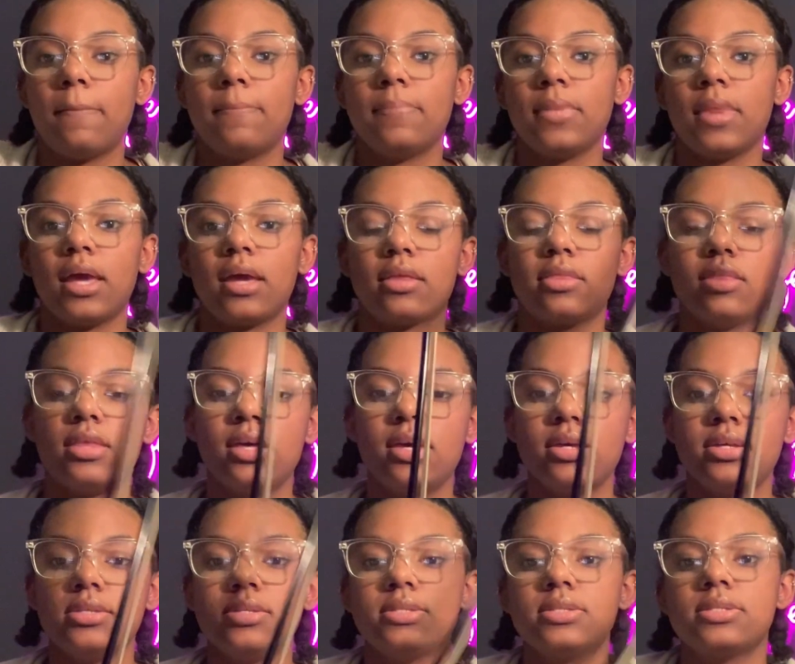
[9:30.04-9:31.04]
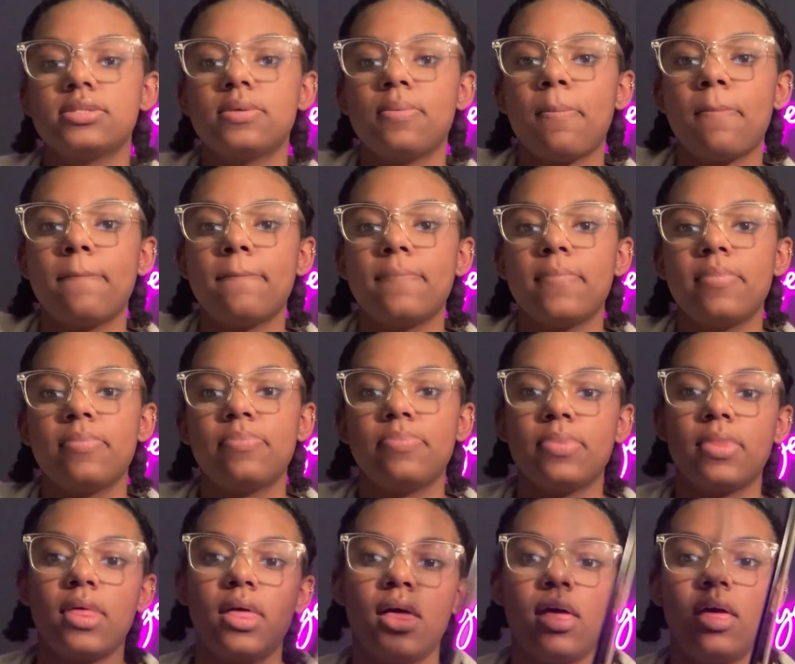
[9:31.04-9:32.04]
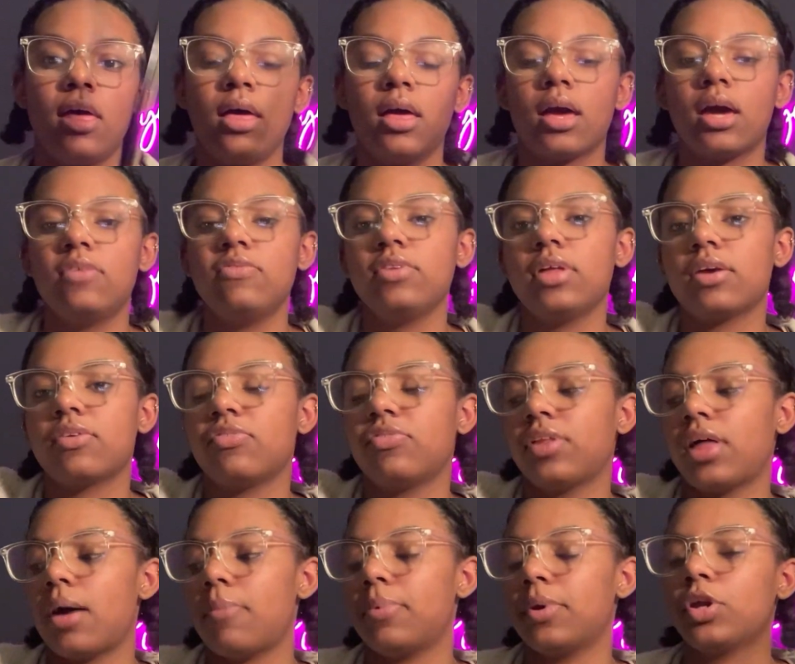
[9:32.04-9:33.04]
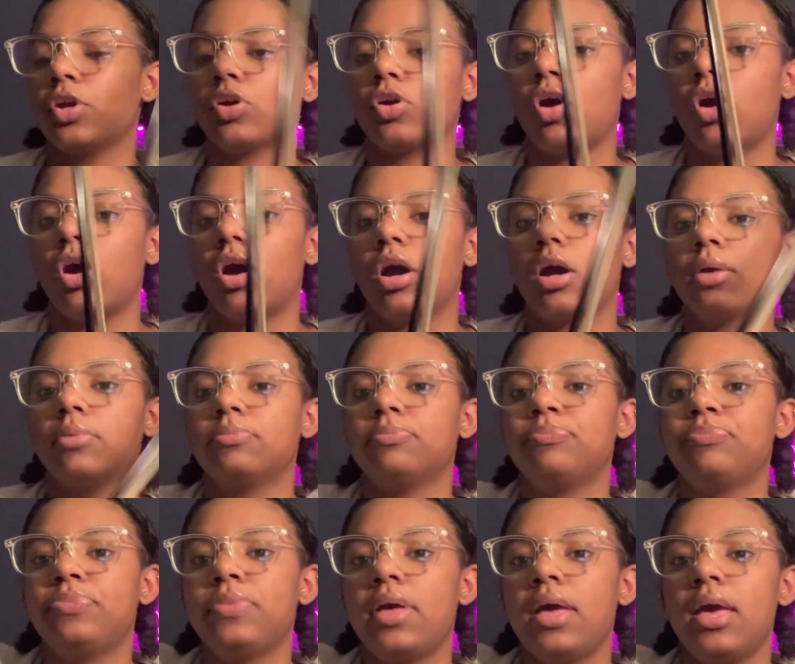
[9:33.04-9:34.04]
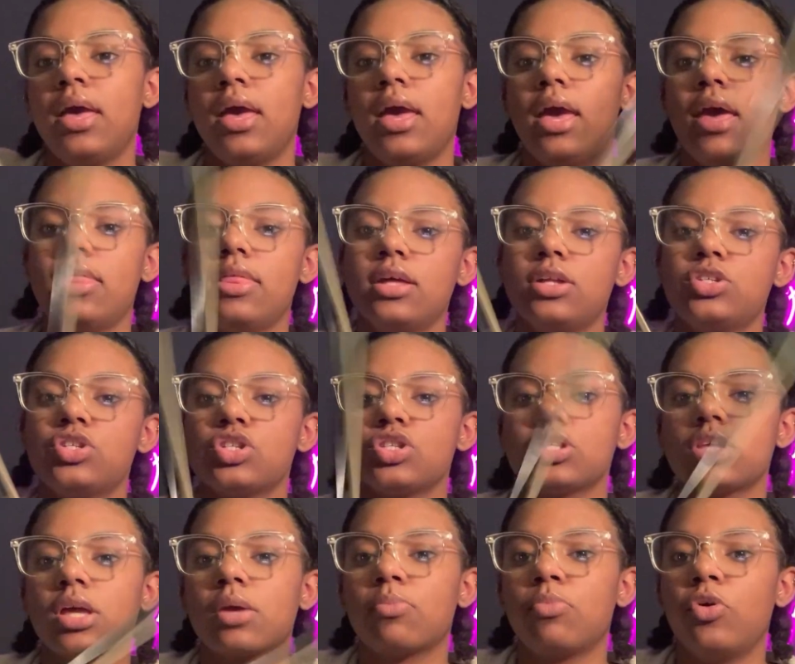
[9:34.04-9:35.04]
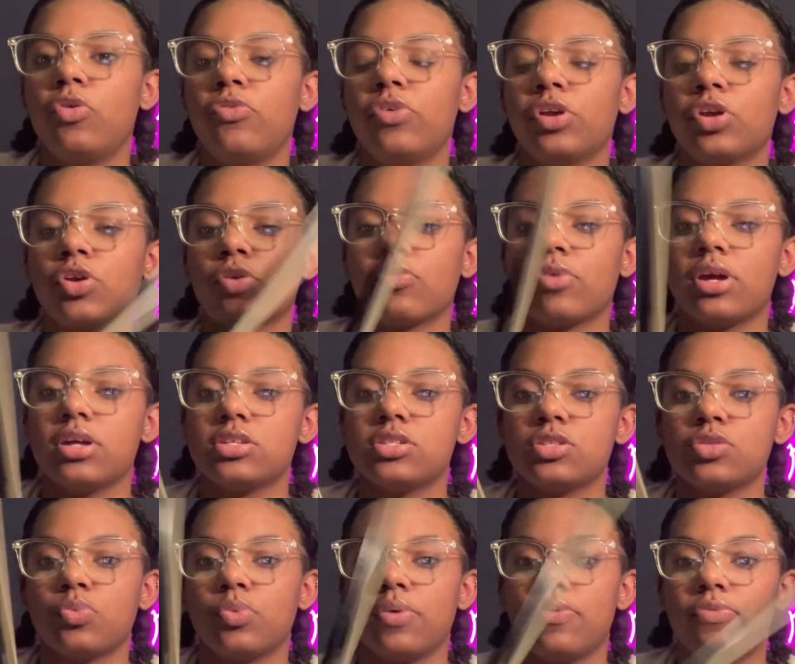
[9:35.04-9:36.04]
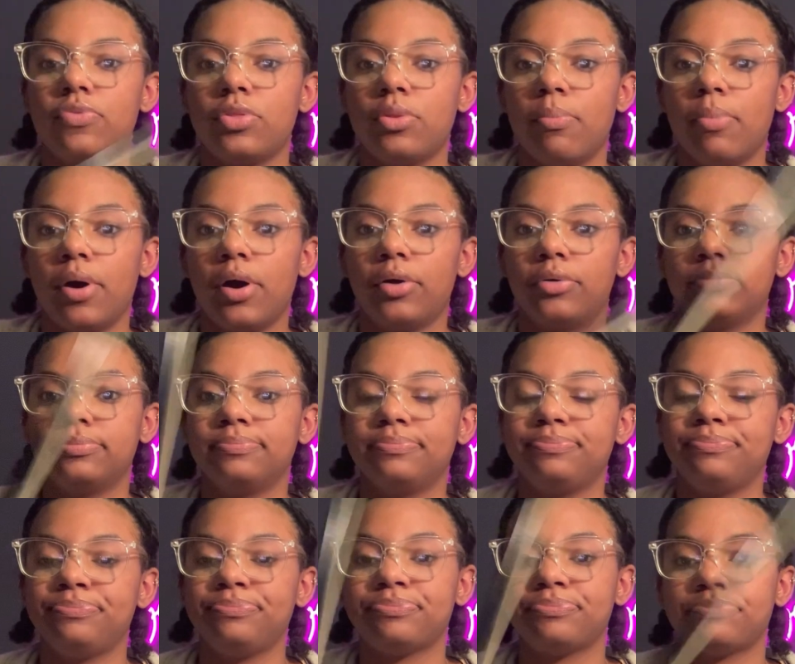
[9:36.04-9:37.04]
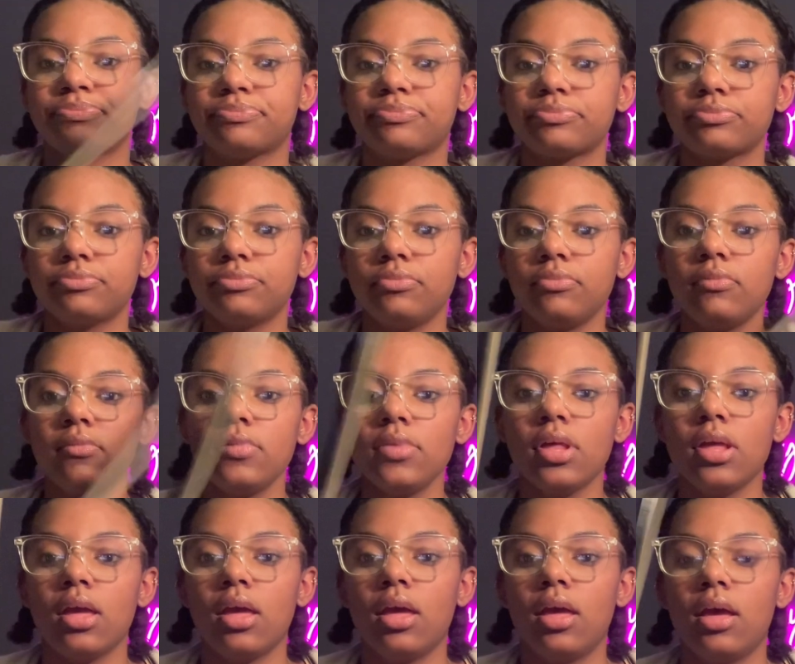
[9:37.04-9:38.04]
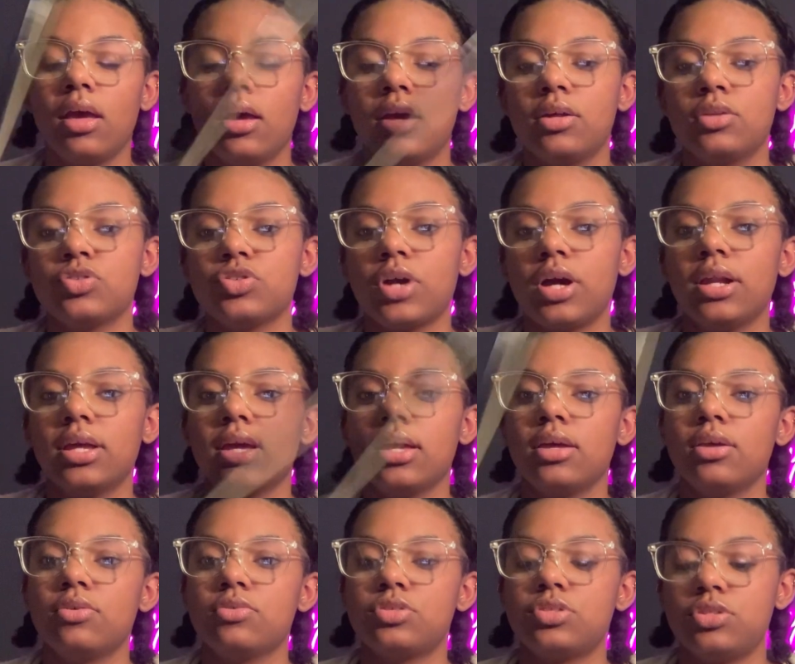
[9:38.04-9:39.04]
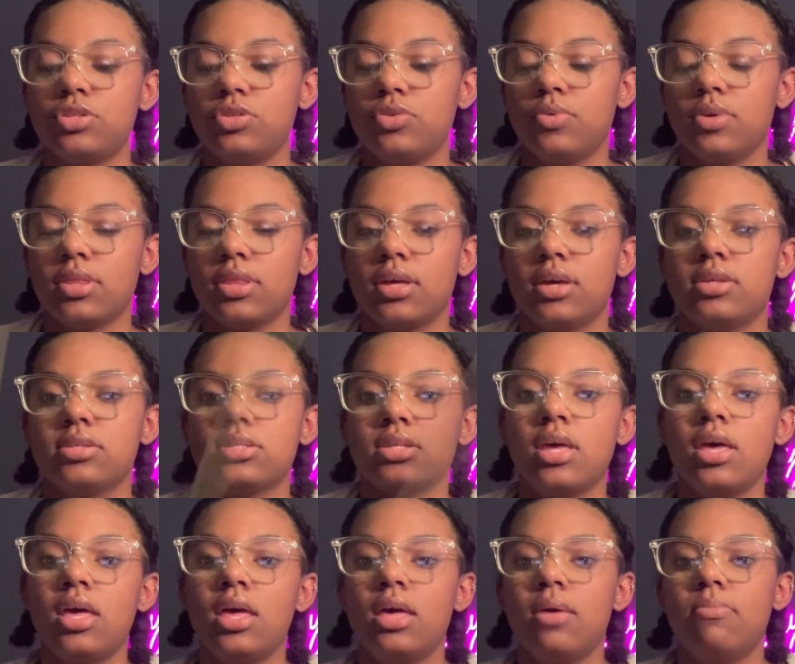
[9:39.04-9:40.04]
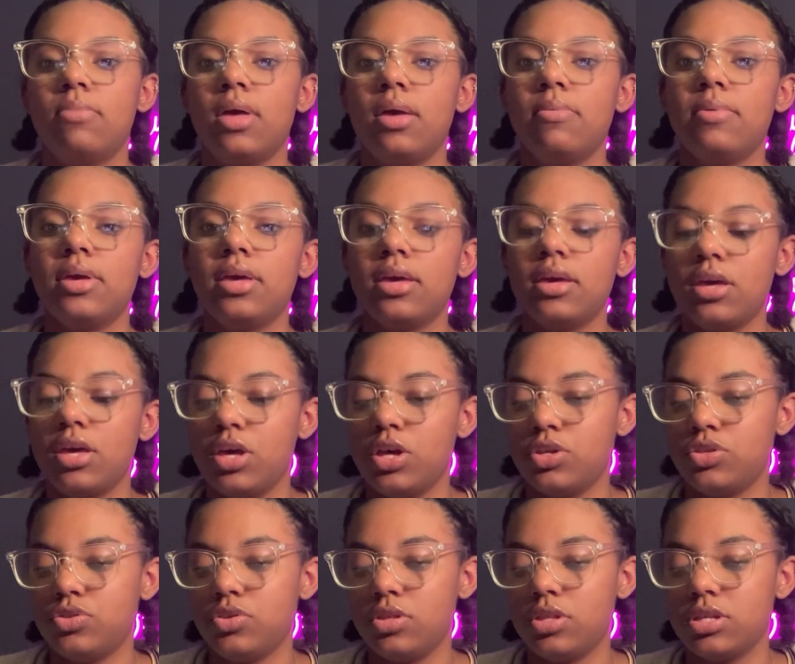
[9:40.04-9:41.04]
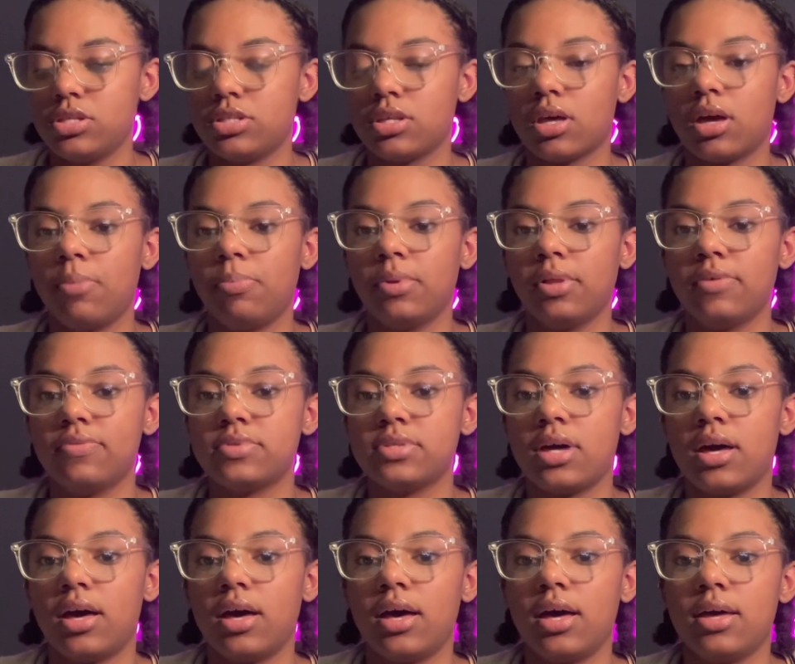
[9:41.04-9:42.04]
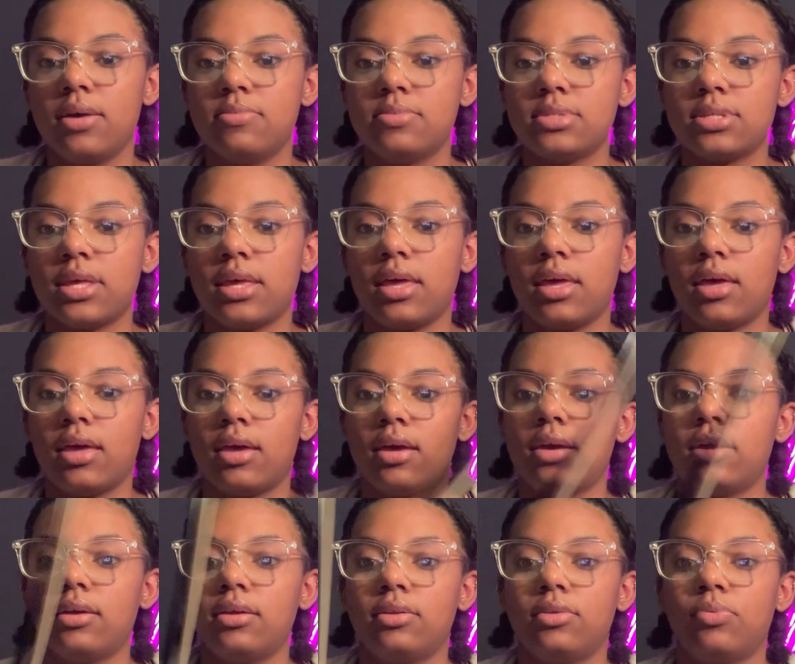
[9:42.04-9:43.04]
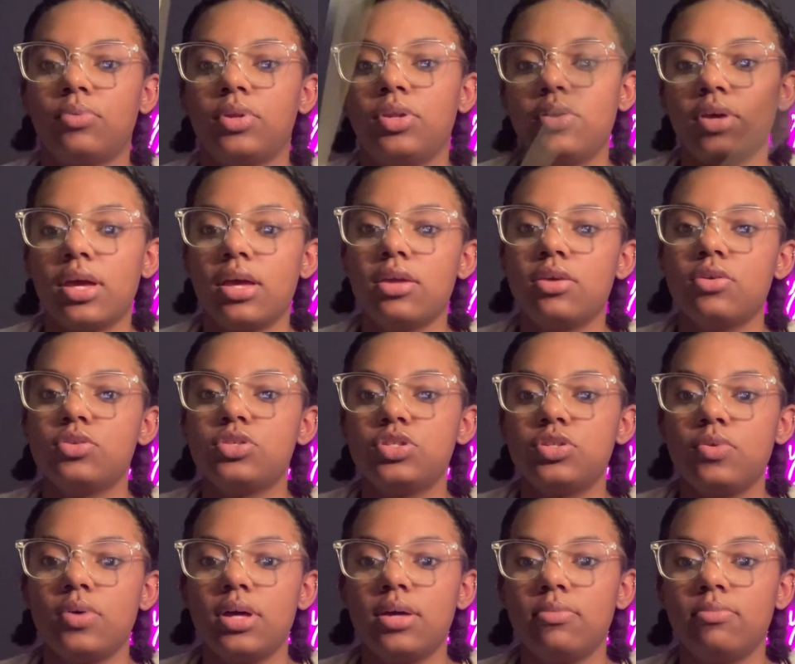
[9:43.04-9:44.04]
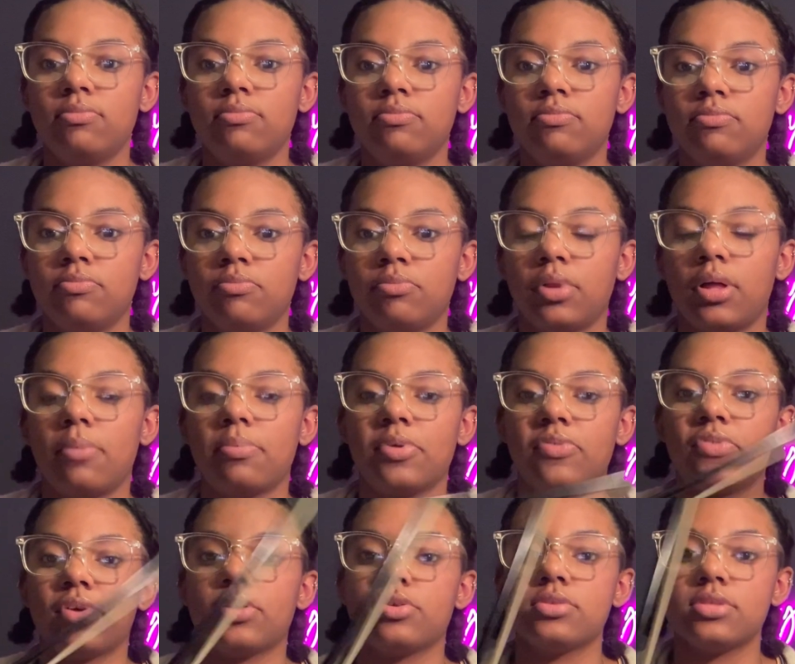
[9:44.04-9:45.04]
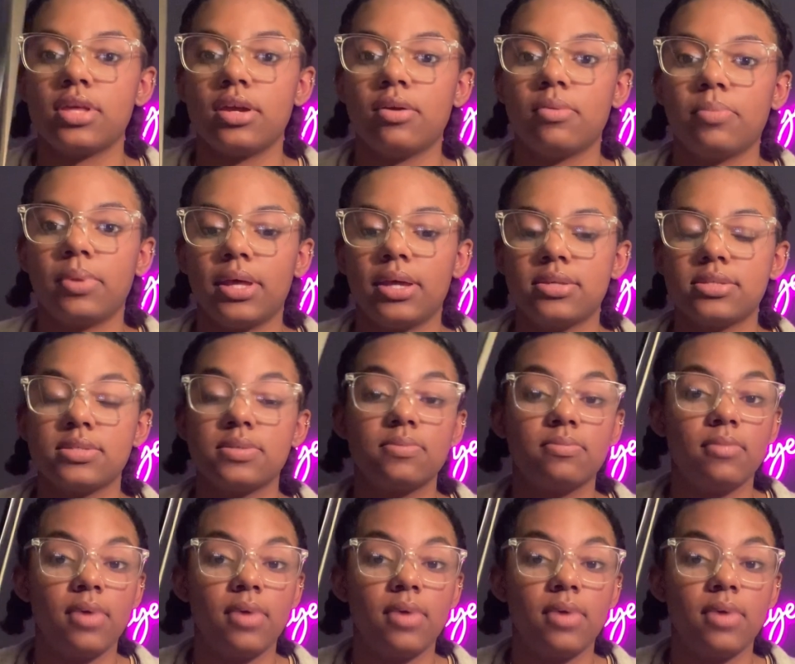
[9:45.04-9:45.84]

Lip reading: like this, kind of like flapping your arm, and then just like moving your wrist with the bow. And try to get used to doing this. Maybe do this a couple of times, and when you get used to it, plop your fingers there in place.